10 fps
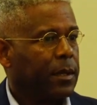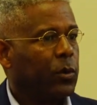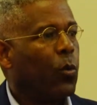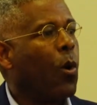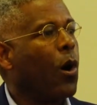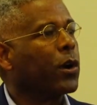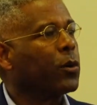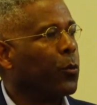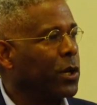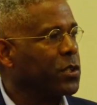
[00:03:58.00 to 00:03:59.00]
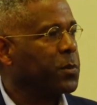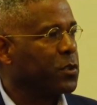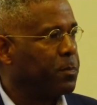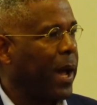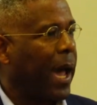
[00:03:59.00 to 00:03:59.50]
The warrior
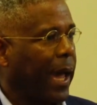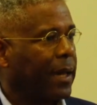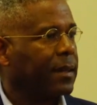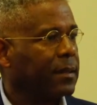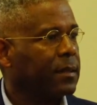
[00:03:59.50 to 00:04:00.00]
whispers back,